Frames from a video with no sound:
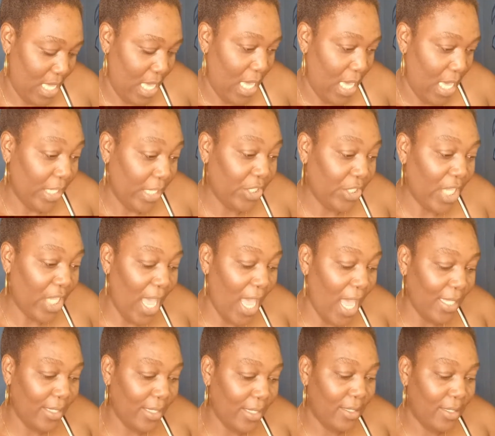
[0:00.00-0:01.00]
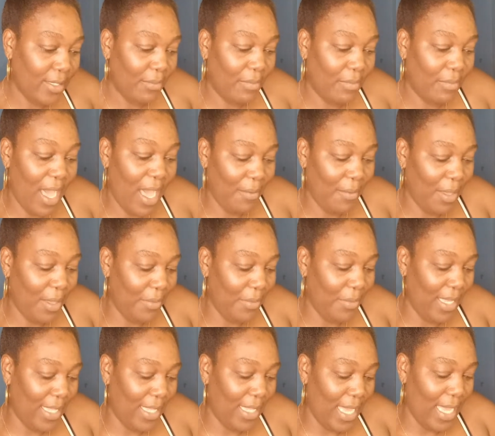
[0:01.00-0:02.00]
Shan, Mark make me
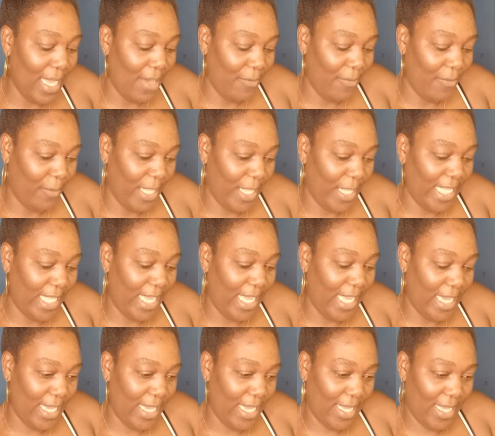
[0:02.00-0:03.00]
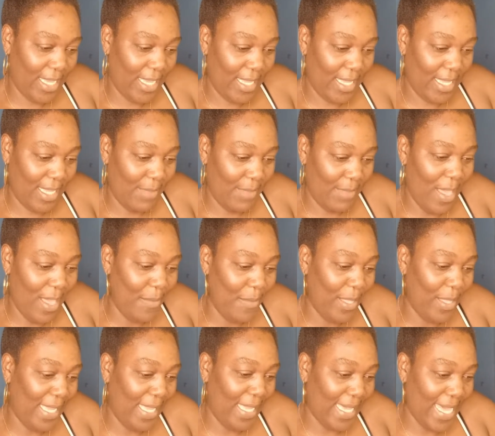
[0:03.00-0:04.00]
laugh with day. Give me a
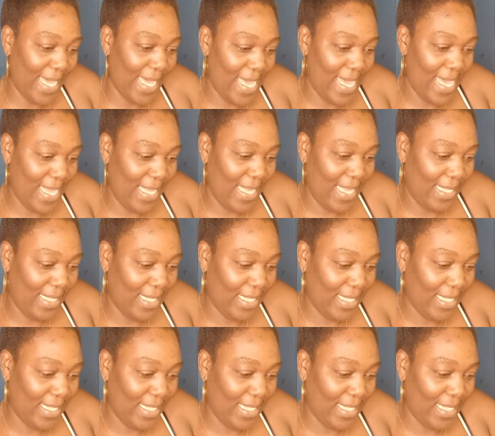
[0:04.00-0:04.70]
minute, guys.